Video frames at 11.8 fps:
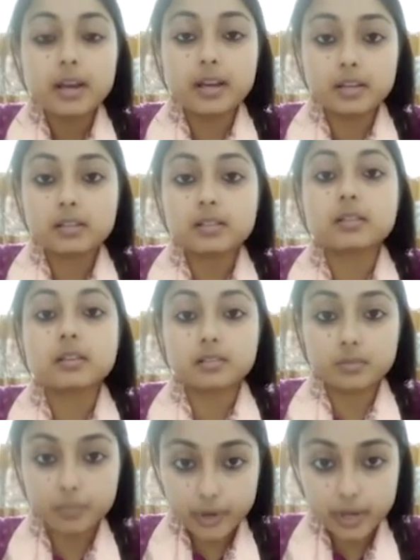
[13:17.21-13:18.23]
It is the
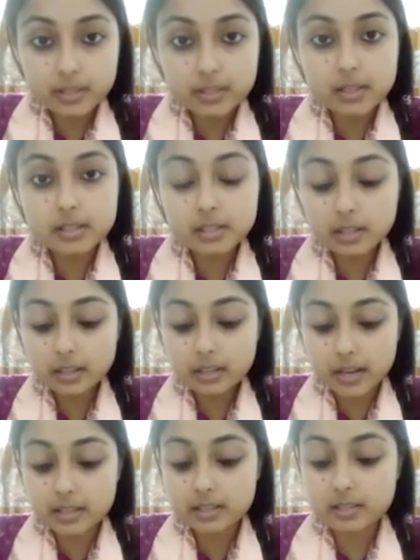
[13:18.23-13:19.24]
spring season
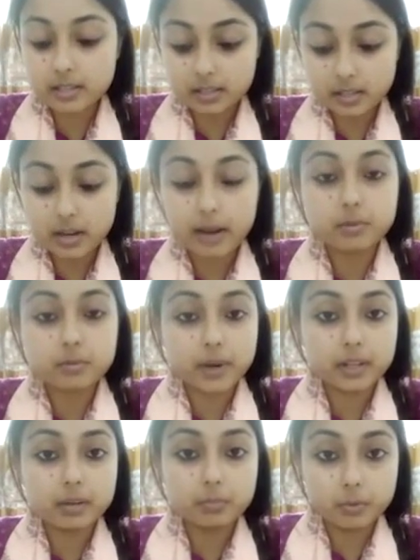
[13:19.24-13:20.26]
that is described
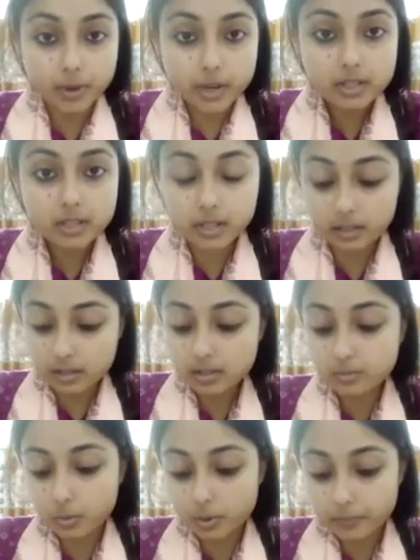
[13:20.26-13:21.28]
by the poet in
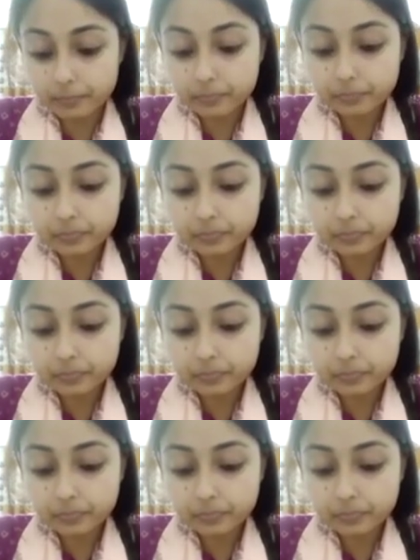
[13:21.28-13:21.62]
this poem.